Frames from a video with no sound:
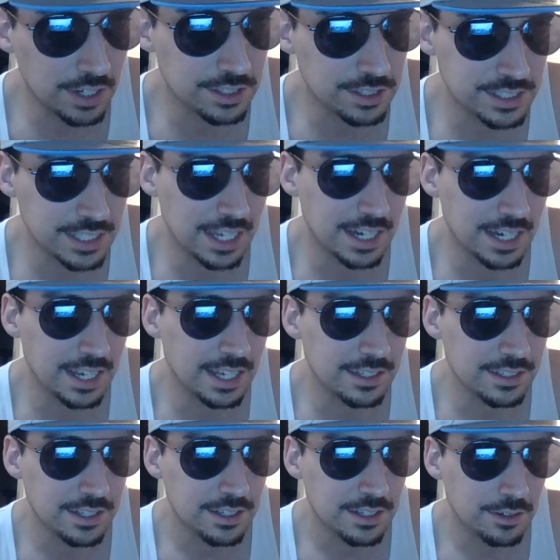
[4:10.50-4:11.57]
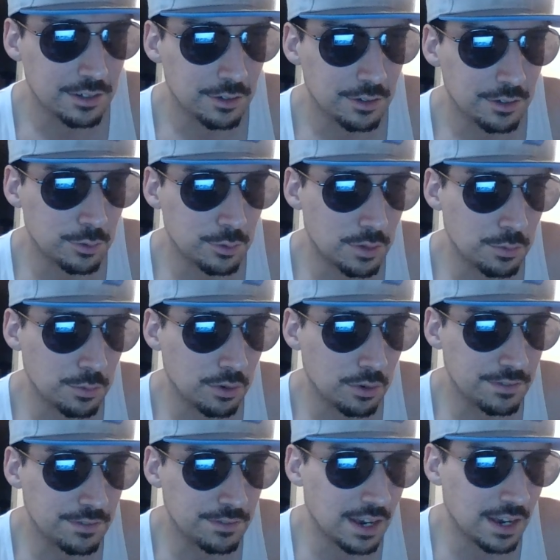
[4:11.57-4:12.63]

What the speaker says: is set at over 1.5